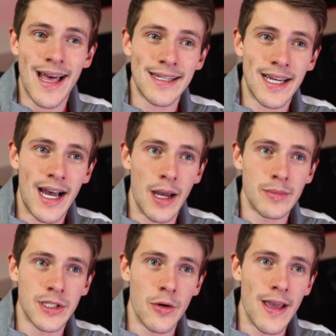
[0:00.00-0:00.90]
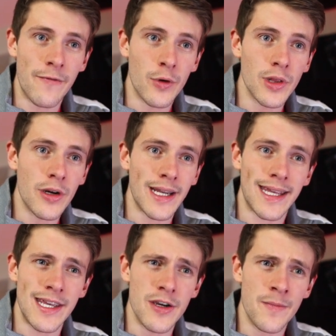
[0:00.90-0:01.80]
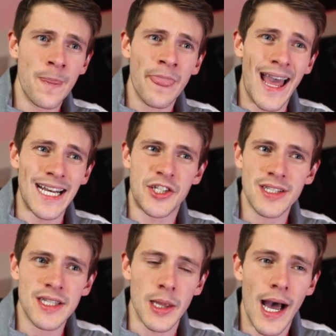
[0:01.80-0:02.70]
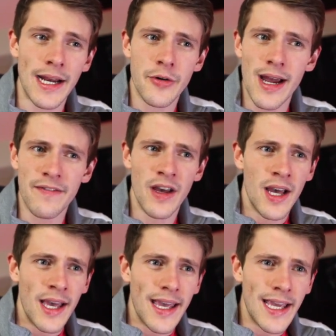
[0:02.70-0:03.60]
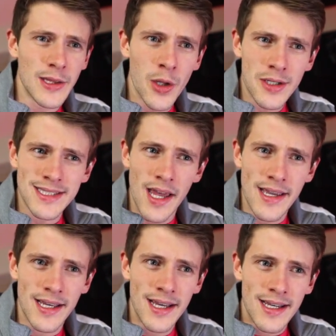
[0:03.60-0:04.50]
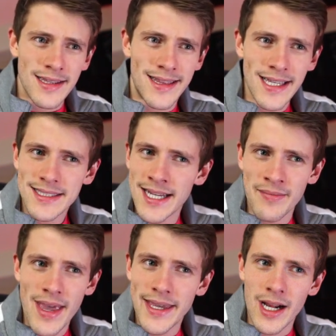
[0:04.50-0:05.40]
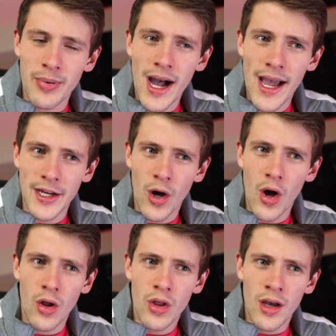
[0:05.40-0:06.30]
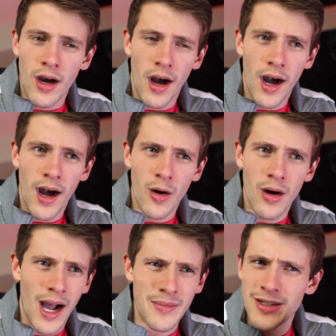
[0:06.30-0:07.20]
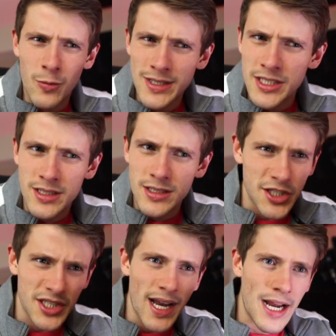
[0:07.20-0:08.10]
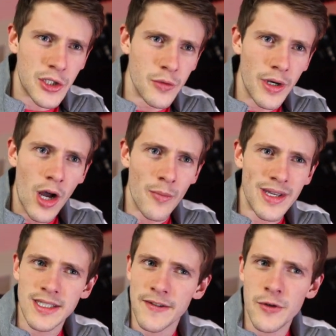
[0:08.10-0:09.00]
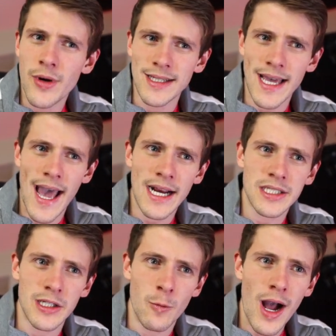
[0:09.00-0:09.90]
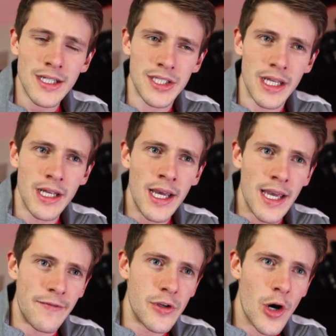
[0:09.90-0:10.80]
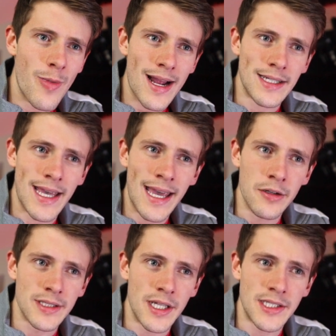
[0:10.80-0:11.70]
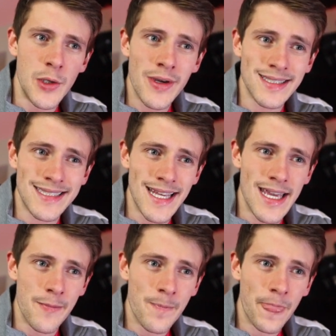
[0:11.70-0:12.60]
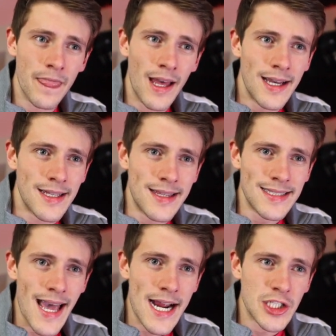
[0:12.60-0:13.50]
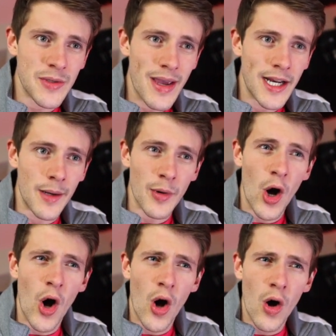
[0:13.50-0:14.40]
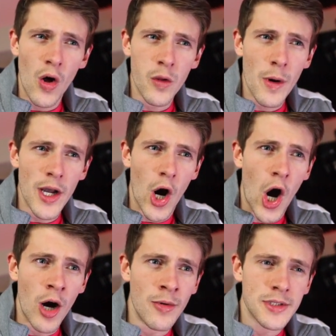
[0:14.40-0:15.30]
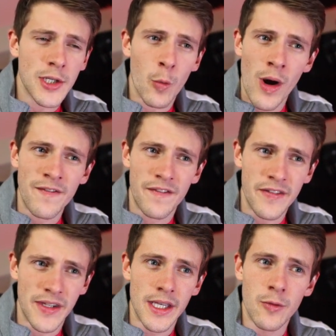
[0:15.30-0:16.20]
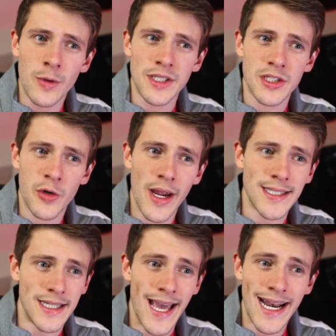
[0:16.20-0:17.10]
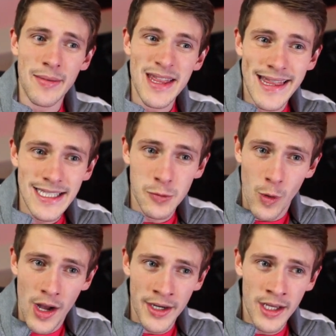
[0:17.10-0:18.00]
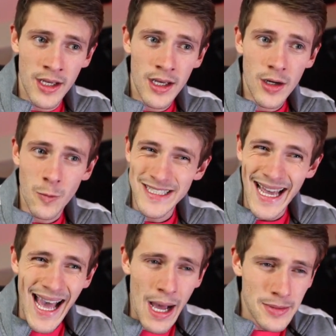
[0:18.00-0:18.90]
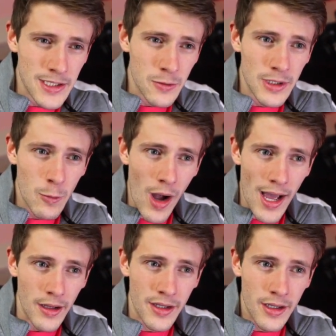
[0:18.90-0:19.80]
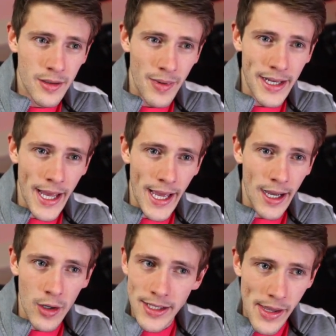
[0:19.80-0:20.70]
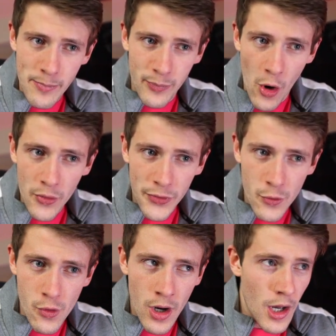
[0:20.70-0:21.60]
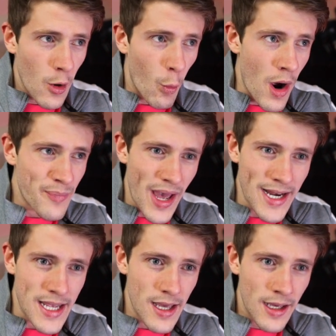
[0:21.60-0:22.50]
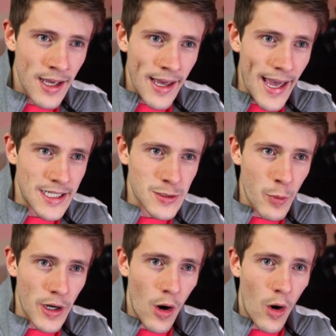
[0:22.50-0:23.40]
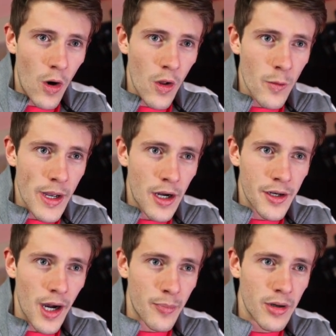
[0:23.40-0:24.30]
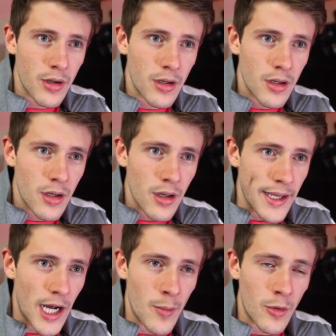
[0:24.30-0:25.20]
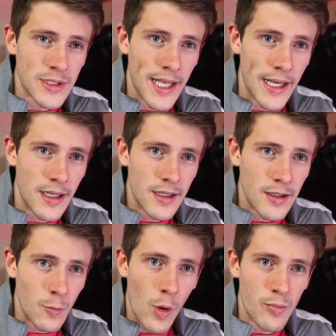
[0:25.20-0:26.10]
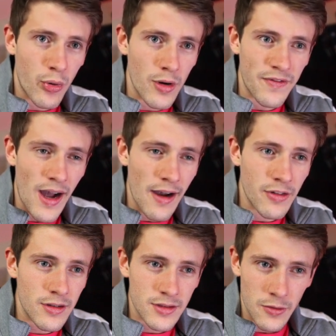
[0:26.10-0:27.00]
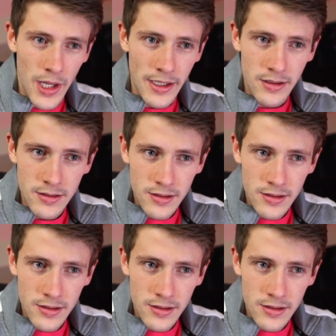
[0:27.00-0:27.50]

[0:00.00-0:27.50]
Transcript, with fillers: that time. So if we're looking here at just the line graph, it looks like this didn't make it up high at all. Uh, I mean, which is just not true at all. Because if you guys actually watched it, if you go back to candlesticks, you can see that this actually made it up all the way almost to 150, which is crazy. And I mean, this run was absolutely wild, man. It, it broke through one penny and just went all the way on up and almost hit 1.5. So, like,